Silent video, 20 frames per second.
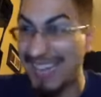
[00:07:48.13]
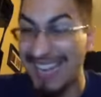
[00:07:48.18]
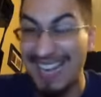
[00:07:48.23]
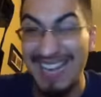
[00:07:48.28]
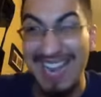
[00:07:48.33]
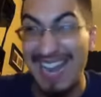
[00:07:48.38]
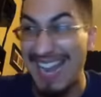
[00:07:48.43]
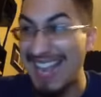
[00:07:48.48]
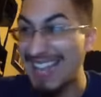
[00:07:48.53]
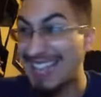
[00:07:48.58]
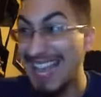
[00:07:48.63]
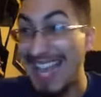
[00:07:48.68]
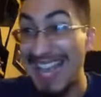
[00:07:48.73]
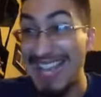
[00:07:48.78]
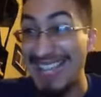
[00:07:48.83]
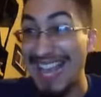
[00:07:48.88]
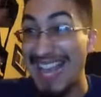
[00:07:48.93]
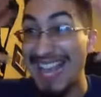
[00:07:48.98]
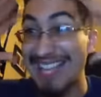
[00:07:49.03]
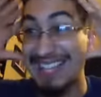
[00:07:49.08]
and
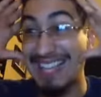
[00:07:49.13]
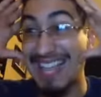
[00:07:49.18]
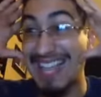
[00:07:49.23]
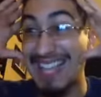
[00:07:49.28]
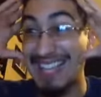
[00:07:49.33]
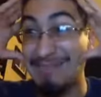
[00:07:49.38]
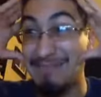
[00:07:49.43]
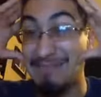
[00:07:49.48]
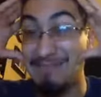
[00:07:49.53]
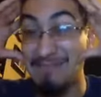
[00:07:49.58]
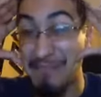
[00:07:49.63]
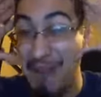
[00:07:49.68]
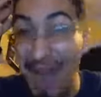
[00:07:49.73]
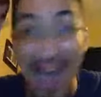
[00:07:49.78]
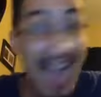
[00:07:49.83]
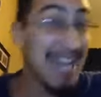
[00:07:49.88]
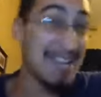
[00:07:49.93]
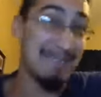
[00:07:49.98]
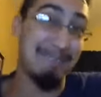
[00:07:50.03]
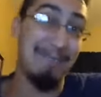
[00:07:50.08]
it's
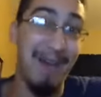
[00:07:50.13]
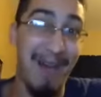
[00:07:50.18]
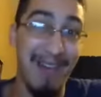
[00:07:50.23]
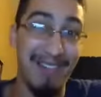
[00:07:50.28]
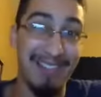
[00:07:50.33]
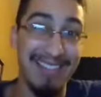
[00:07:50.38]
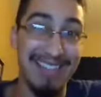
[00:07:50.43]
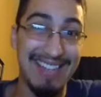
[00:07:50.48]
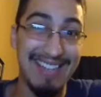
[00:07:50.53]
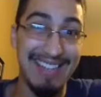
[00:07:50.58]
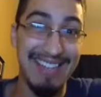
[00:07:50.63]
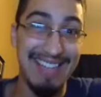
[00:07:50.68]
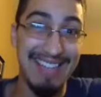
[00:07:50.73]
mind-boggling.